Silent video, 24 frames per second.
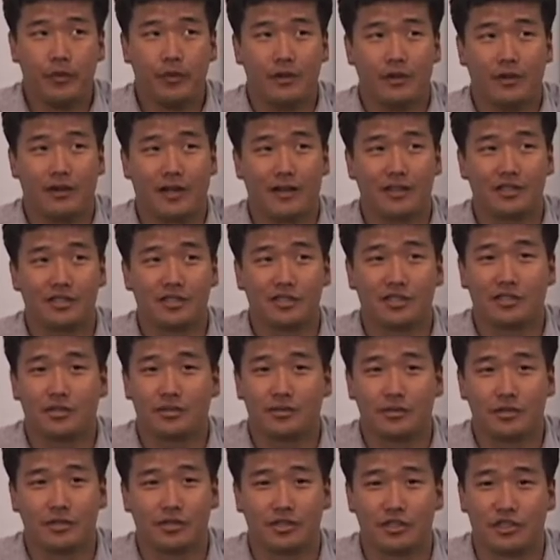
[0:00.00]
kind of just
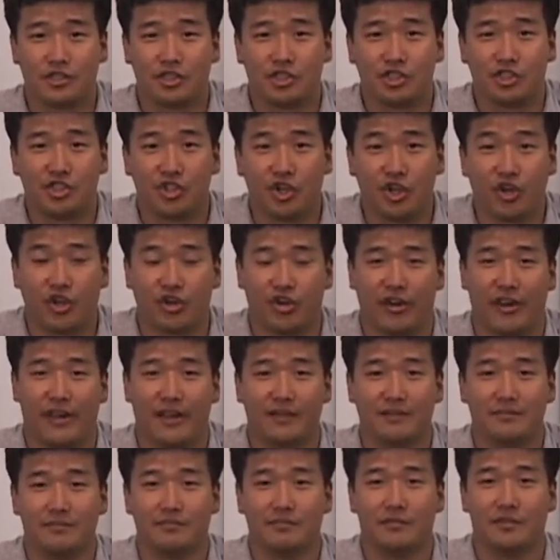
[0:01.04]
the sugar
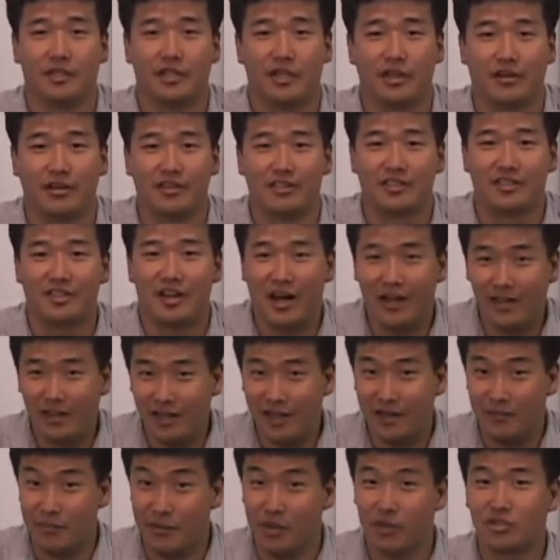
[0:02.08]
you know, it's not
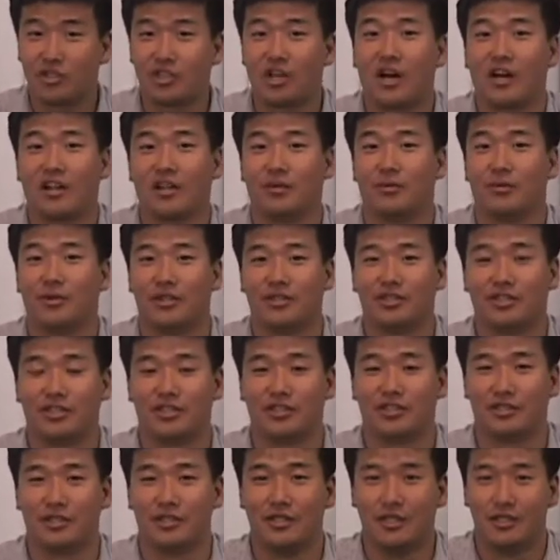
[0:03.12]
like milk chocolate where it's
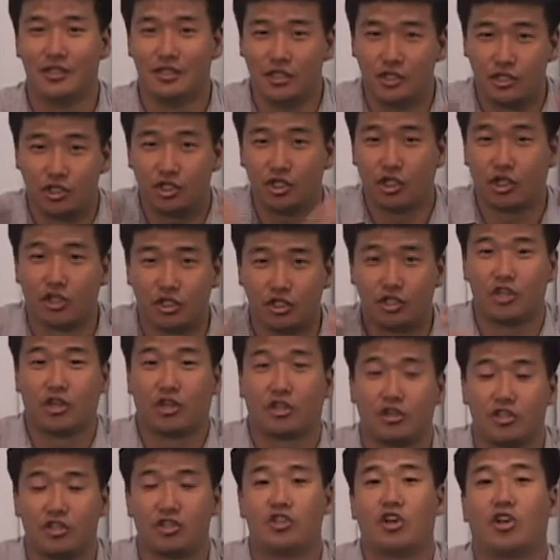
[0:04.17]
just sugar,
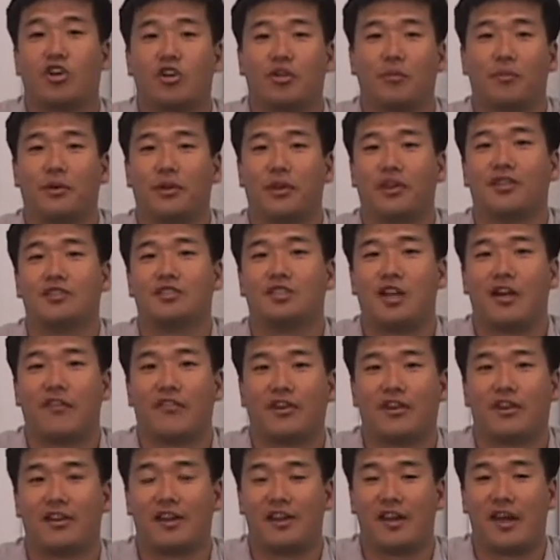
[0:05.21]
sugar, sugar, but there's
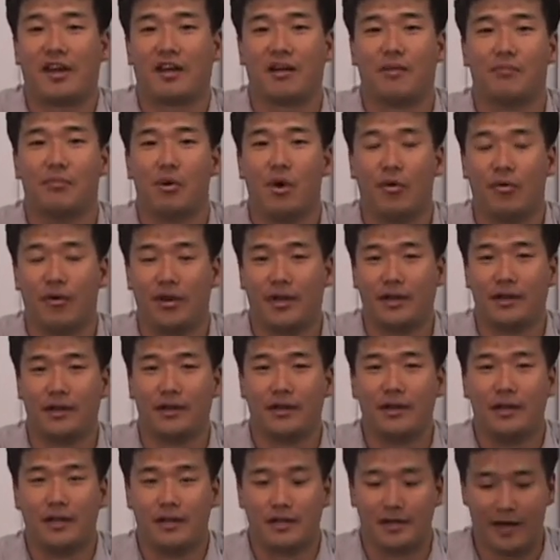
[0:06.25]
definitely that component
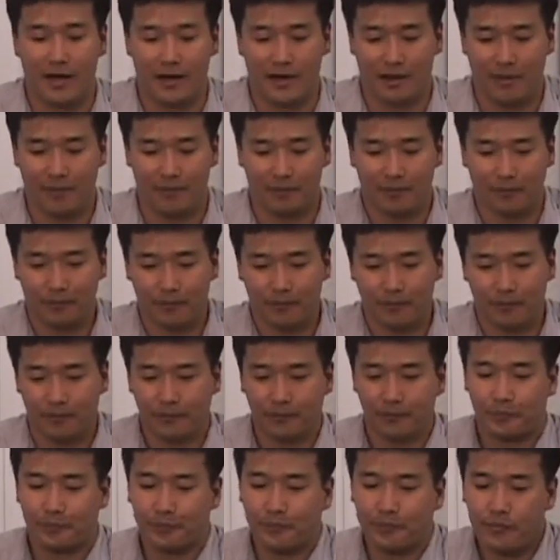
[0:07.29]
that
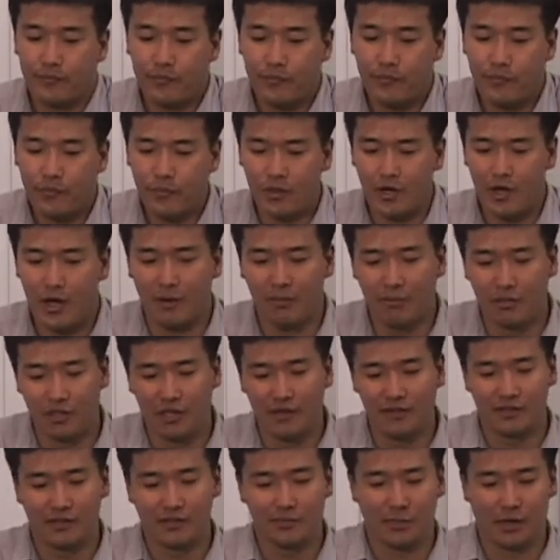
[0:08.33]
I
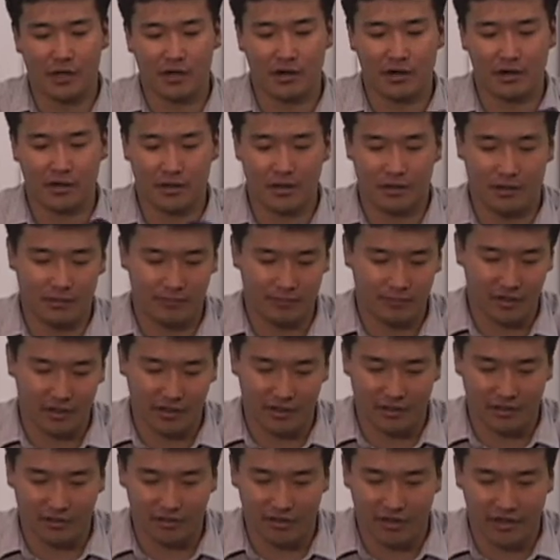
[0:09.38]
believe this bar, the
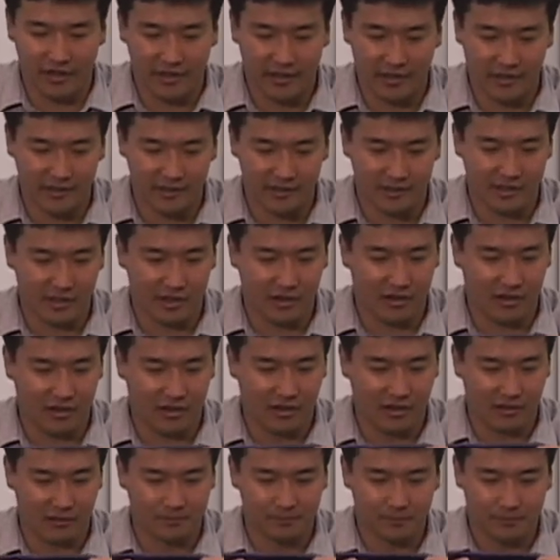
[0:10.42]
ingredients
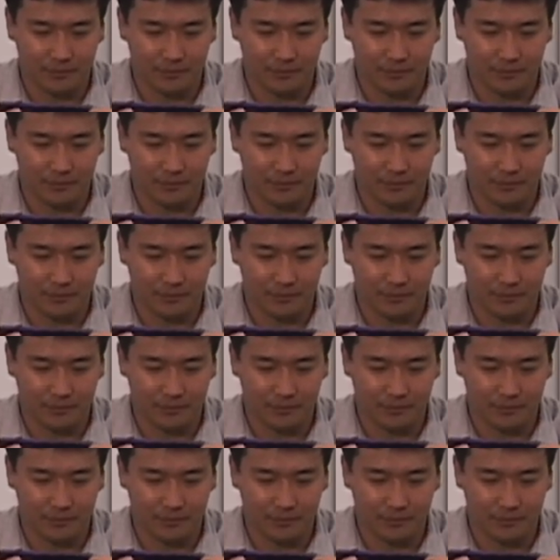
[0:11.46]
are